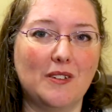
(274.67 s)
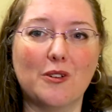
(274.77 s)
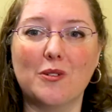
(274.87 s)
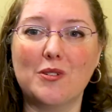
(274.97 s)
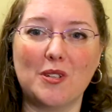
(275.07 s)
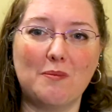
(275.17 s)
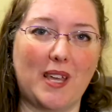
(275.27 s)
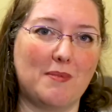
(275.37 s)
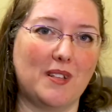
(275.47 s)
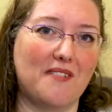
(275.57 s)
No 2
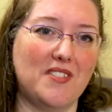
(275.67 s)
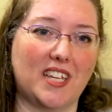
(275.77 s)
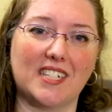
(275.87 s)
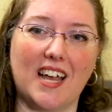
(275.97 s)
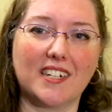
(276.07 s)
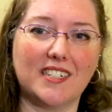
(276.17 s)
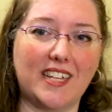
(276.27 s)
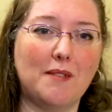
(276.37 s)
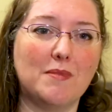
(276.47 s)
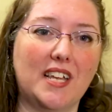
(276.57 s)
people have the exact
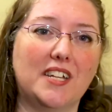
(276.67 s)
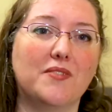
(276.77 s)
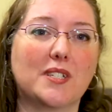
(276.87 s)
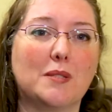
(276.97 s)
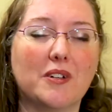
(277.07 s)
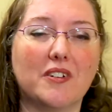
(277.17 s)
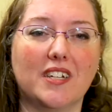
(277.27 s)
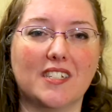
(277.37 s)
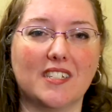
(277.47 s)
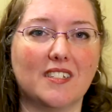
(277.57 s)
same set of
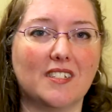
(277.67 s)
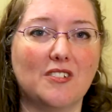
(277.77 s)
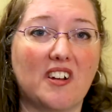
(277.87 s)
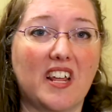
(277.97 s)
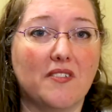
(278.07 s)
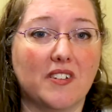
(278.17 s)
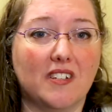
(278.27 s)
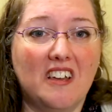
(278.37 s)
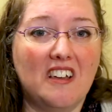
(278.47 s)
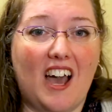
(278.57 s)
experiences, not
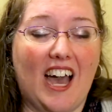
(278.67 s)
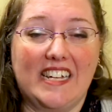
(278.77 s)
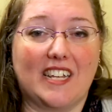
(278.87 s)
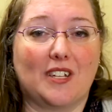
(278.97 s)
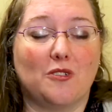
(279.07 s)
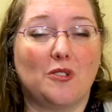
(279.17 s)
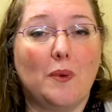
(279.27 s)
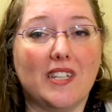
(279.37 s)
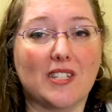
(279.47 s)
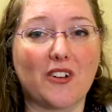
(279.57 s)
even identical
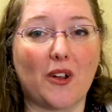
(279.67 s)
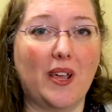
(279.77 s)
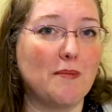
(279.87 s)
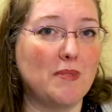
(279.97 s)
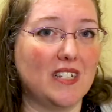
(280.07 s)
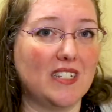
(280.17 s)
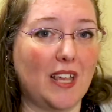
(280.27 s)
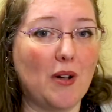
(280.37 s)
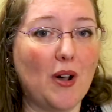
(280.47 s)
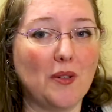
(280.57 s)
twins growing up in the
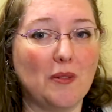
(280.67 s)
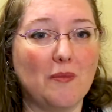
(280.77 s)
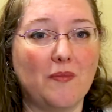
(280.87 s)
same home.